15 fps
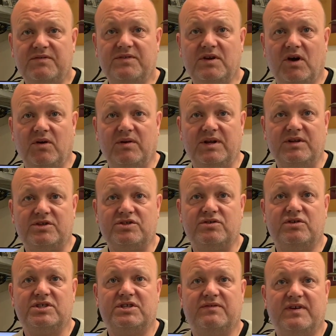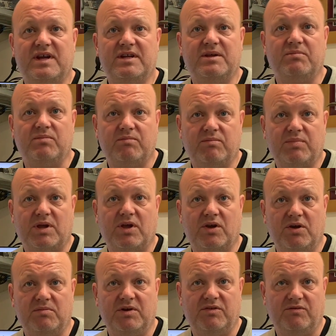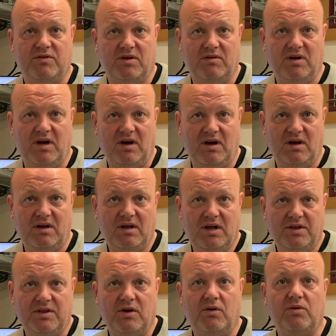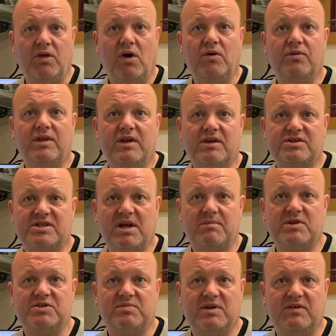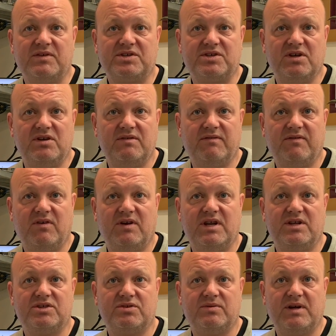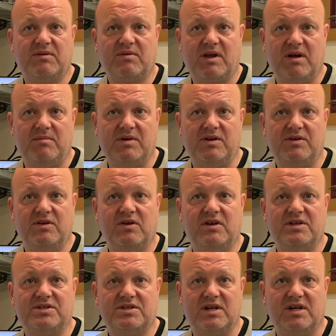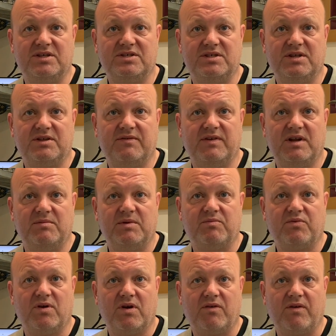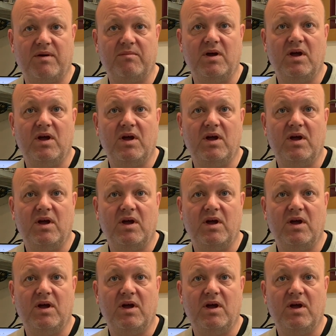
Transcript: note in the choice of any procurement route are that although the establishment of a certain financial outcome at an early stage in the development programme